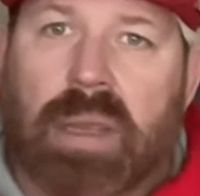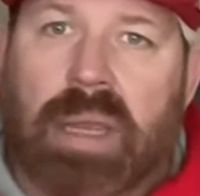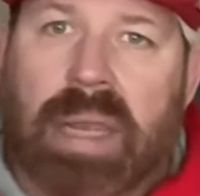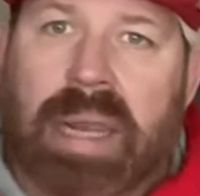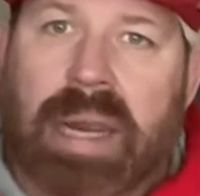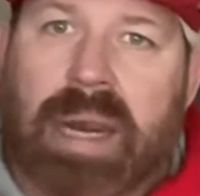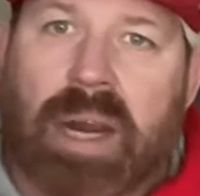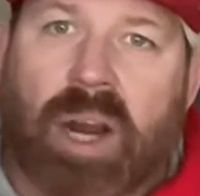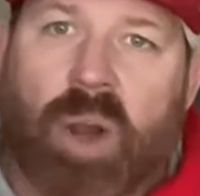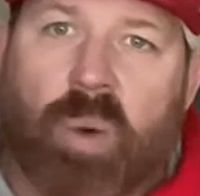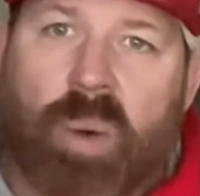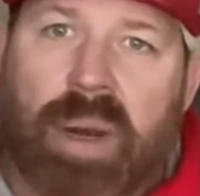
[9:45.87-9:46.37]

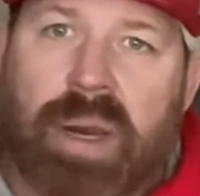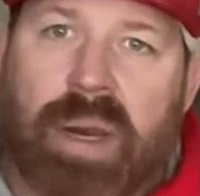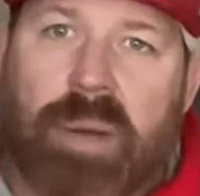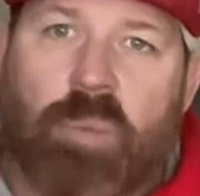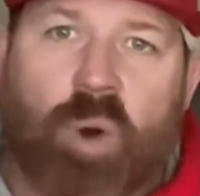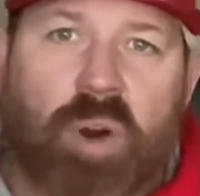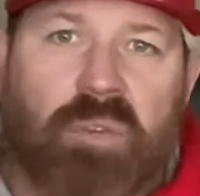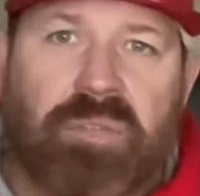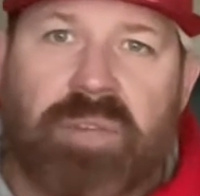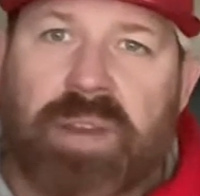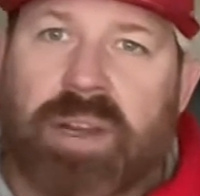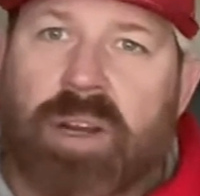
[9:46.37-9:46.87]
Heroin and
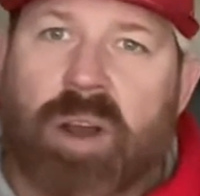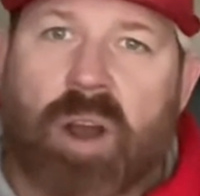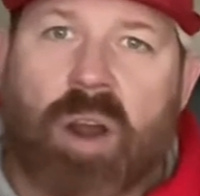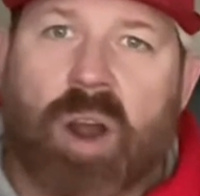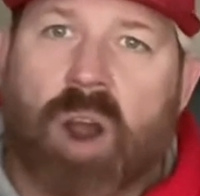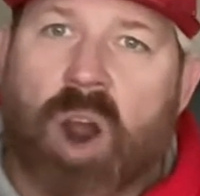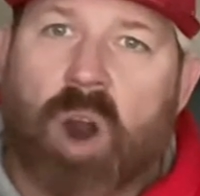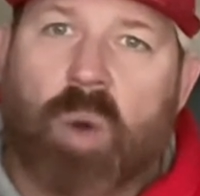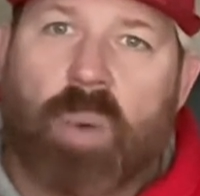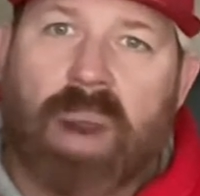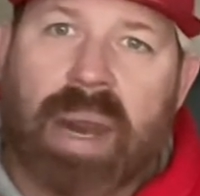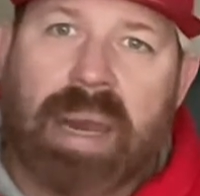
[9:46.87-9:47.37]
morphine are
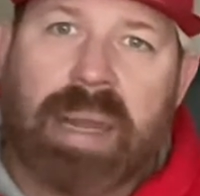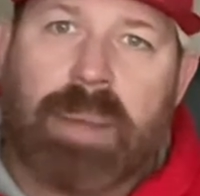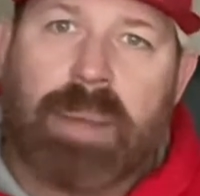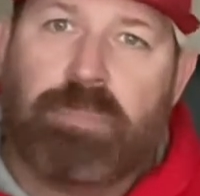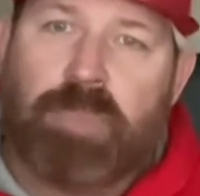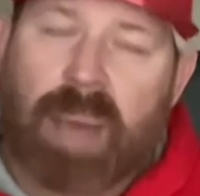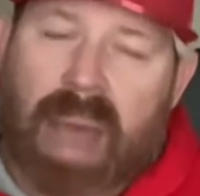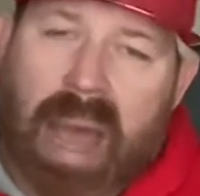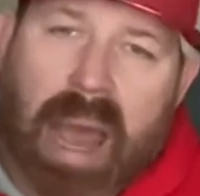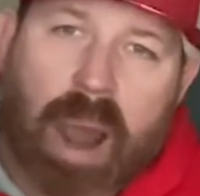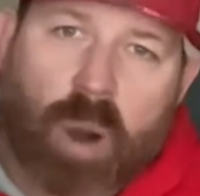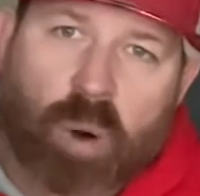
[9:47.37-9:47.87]
already
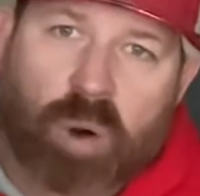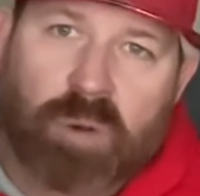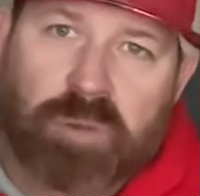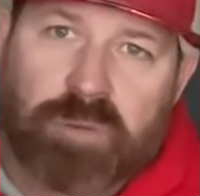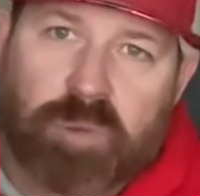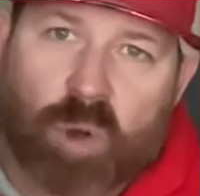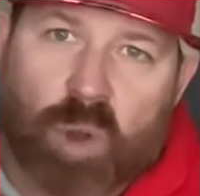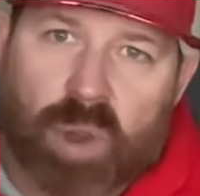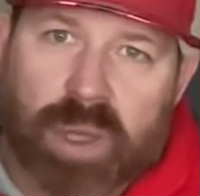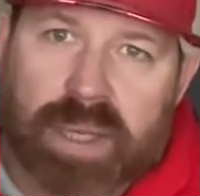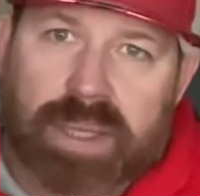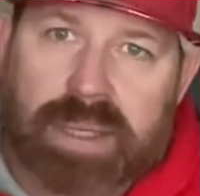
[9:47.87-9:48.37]

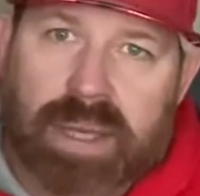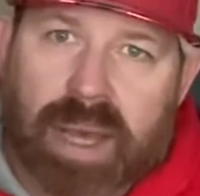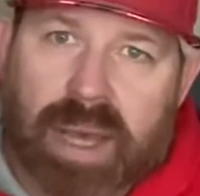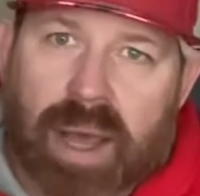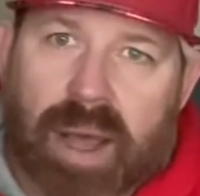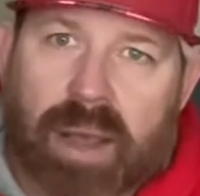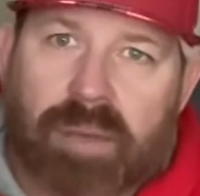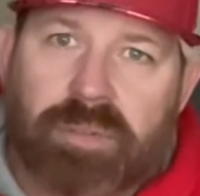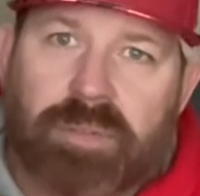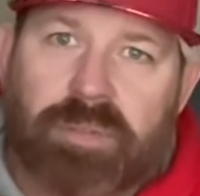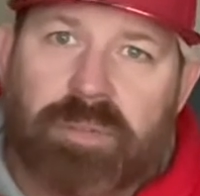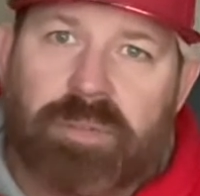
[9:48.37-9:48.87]
powerful
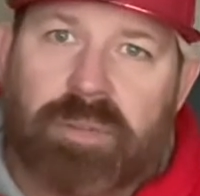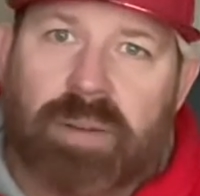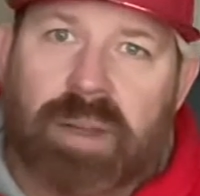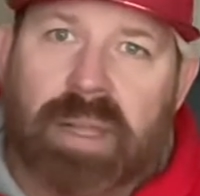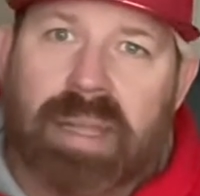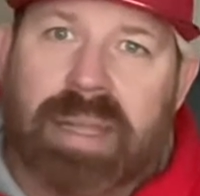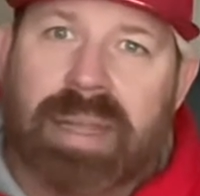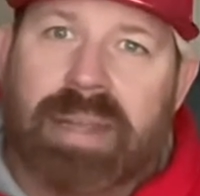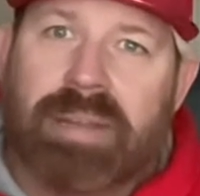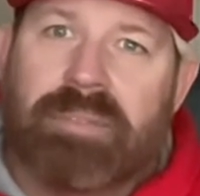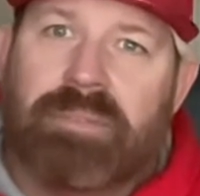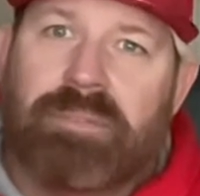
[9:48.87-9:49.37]
enough.
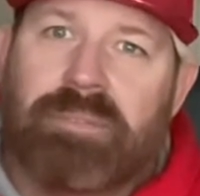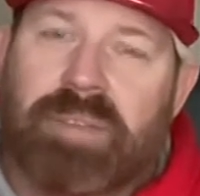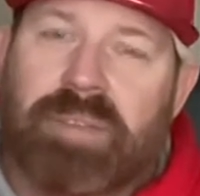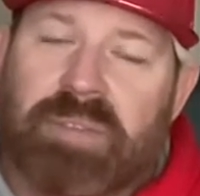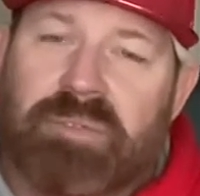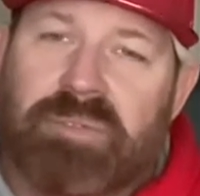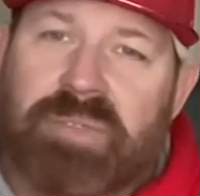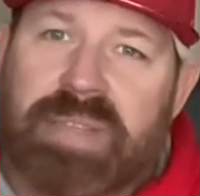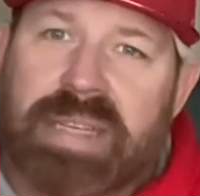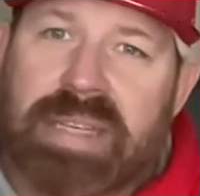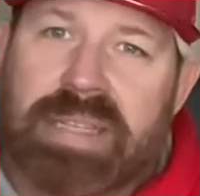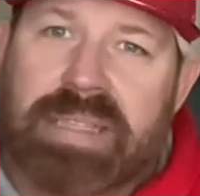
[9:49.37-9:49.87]

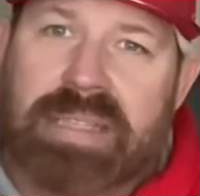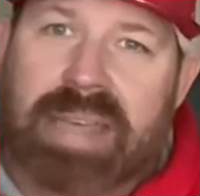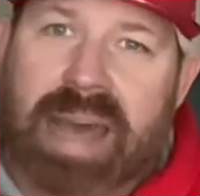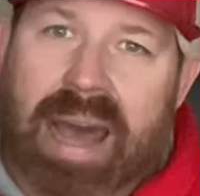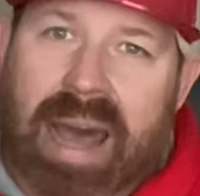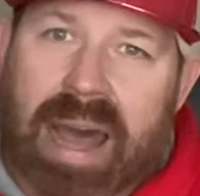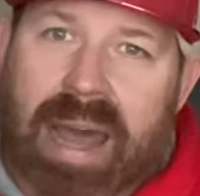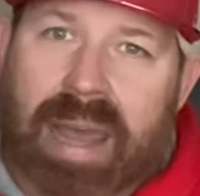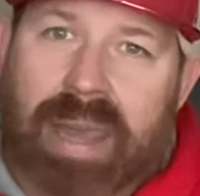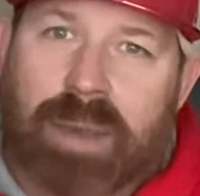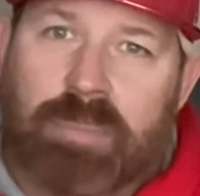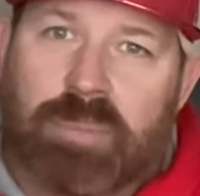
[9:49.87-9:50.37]
50
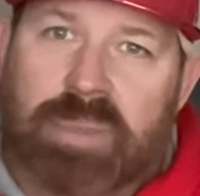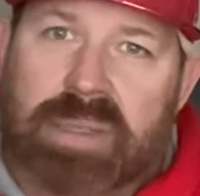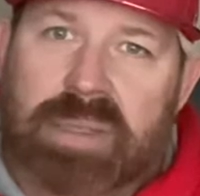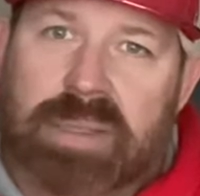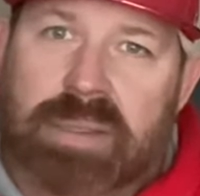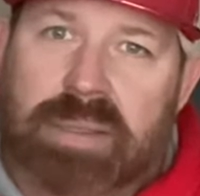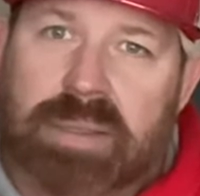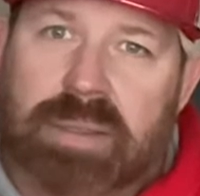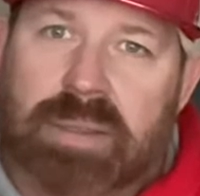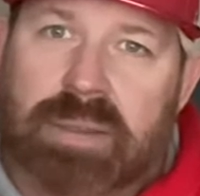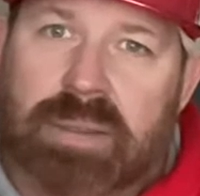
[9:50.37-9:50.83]
times?